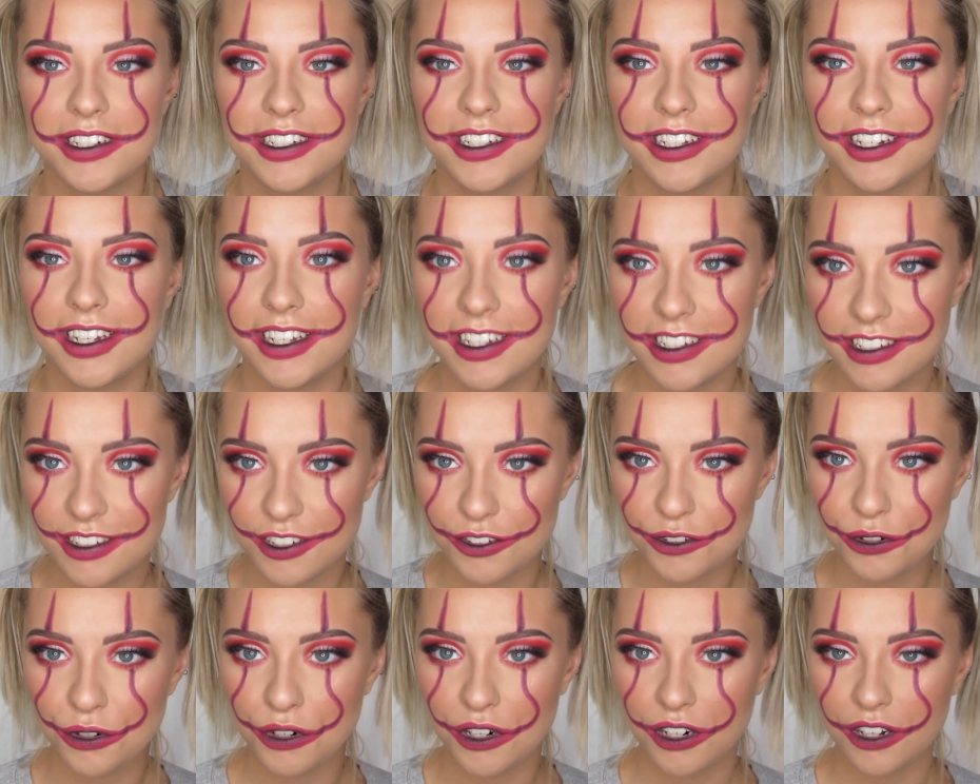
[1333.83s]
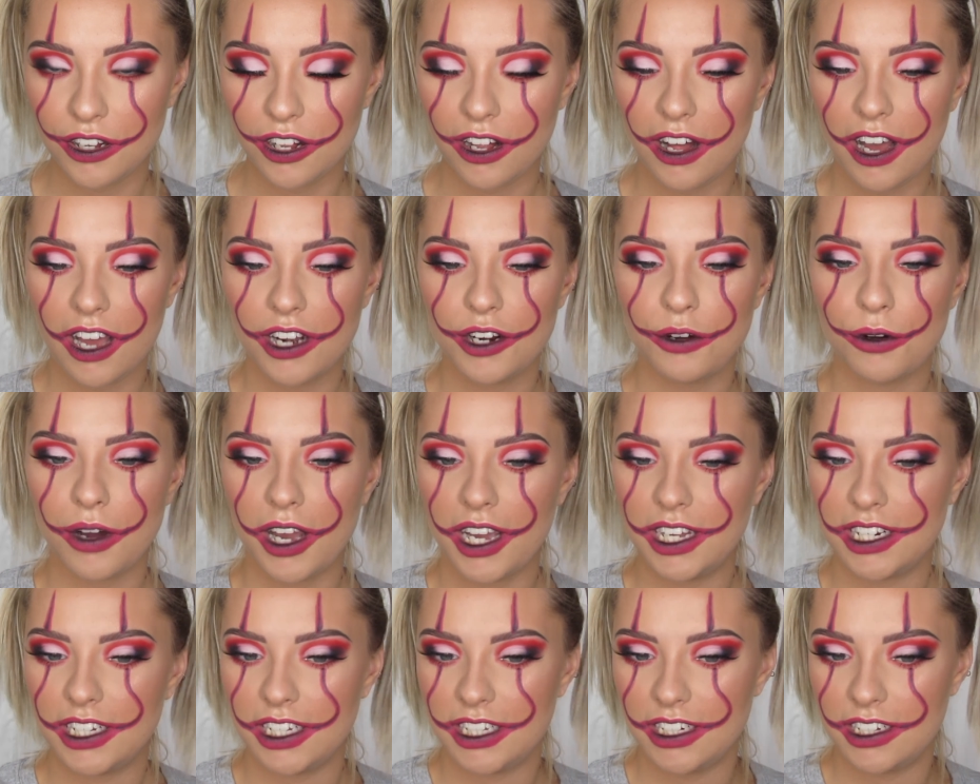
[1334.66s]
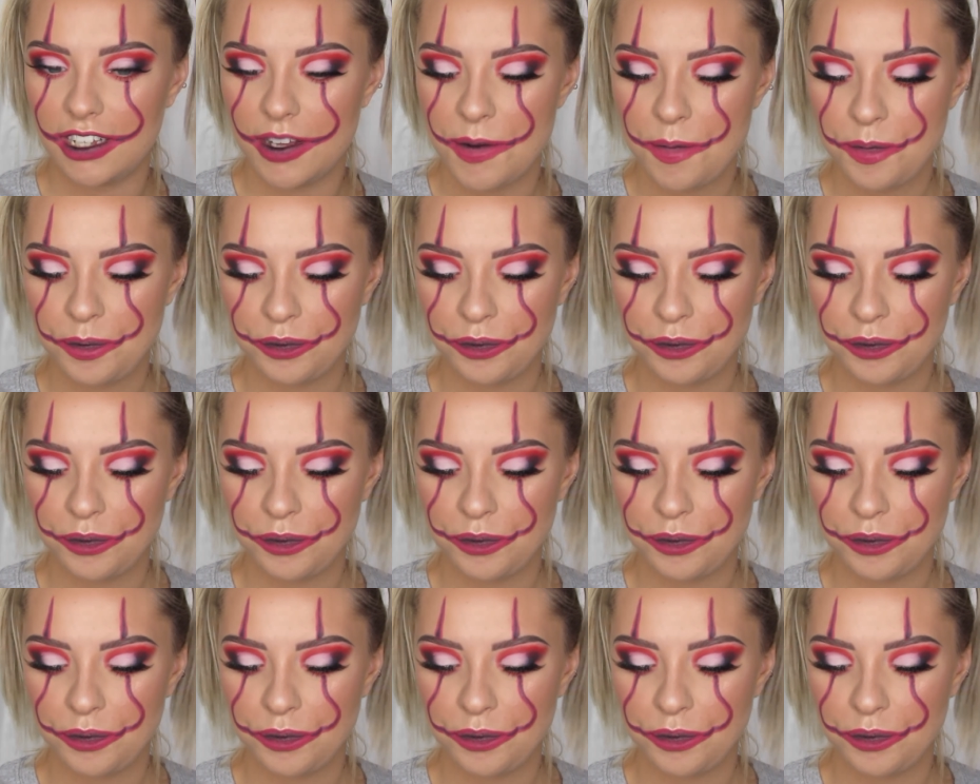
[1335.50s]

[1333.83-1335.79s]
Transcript: today's tutorial. I know I did.